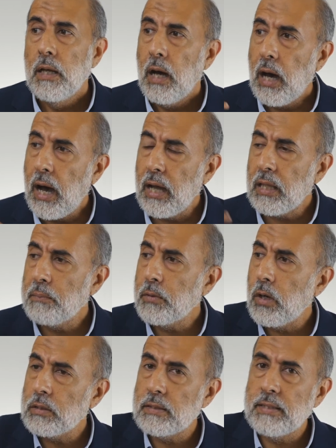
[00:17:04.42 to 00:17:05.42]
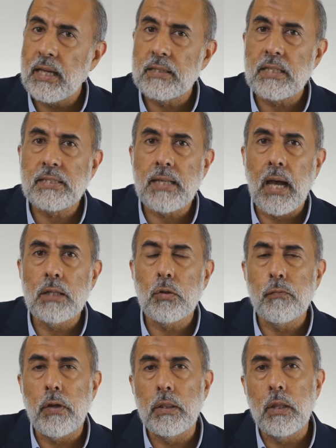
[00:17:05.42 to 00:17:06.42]
I am going to take the side
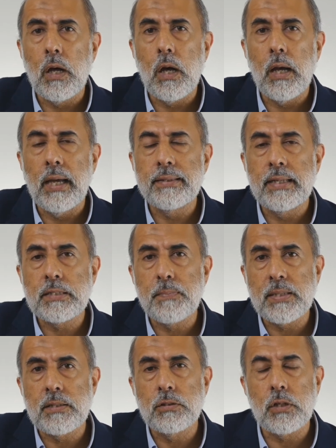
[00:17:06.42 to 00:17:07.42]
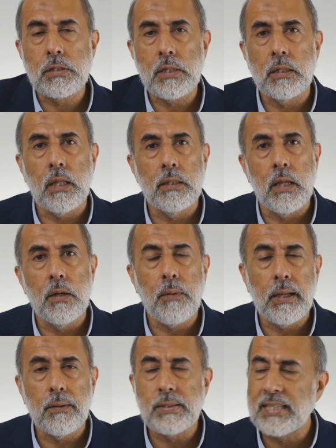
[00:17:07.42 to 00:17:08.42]
of Allah and His Messenger sallallahu
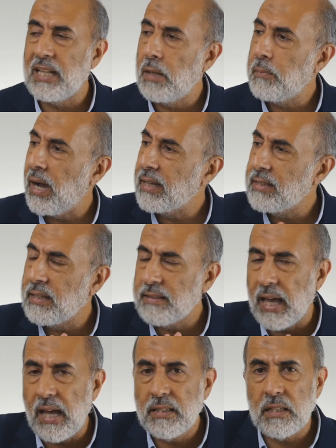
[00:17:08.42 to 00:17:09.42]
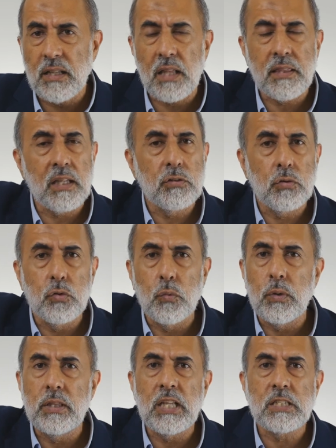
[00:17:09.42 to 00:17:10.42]
alayhi wasallam. I need nothing to do
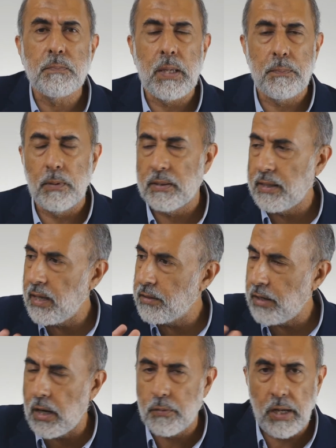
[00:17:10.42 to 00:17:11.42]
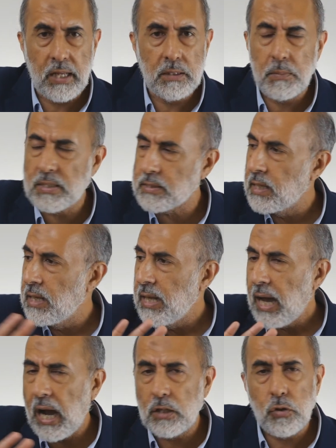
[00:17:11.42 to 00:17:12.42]
with these people. They are our enemies.
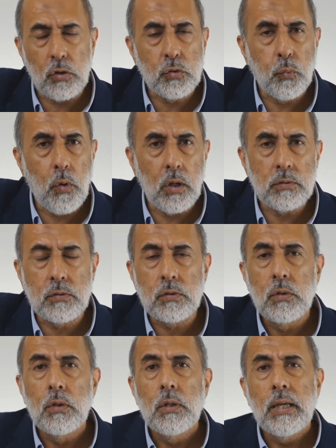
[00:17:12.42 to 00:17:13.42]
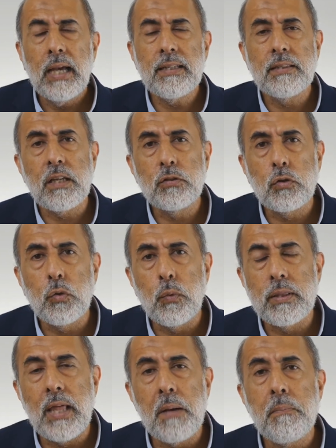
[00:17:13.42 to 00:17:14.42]
I don't want anything to do
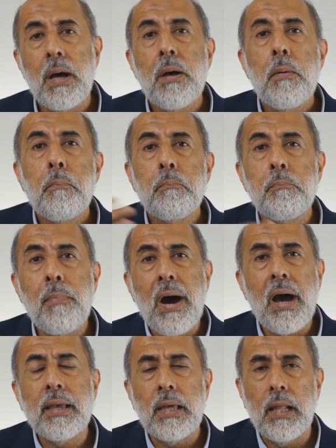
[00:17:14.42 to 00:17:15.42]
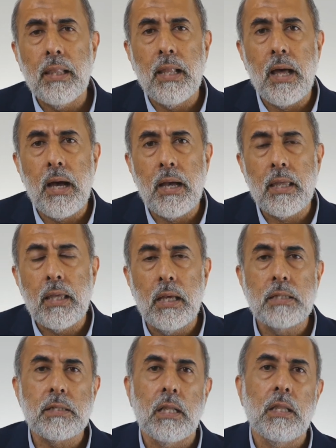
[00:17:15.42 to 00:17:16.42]
with them. My ally
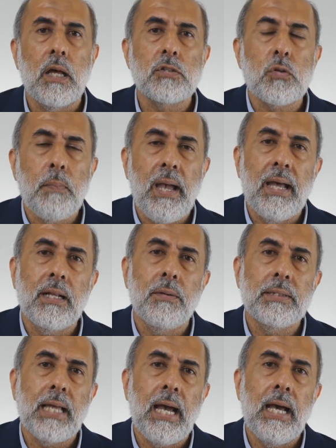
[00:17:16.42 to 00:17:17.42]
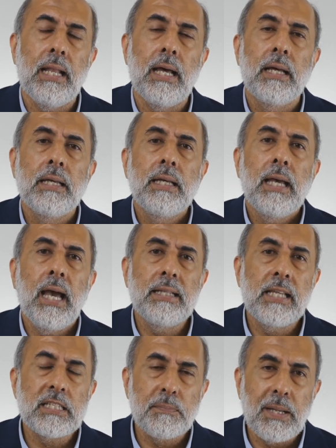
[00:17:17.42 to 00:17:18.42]
is Allah subhanahu wa ta'ala and
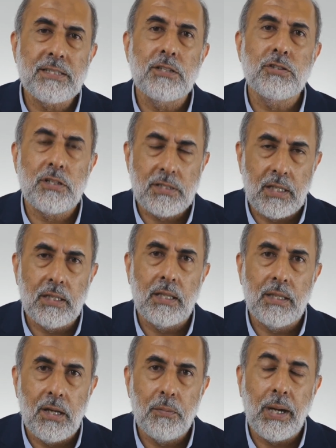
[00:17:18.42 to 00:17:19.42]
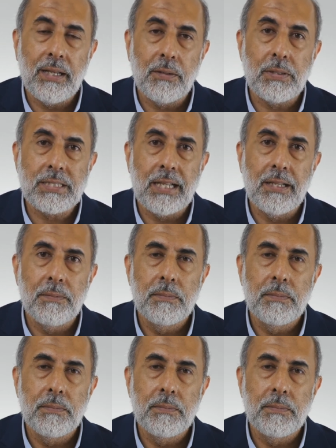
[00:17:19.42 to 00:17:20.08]
His Messenger sallallahu alayhi wasallam.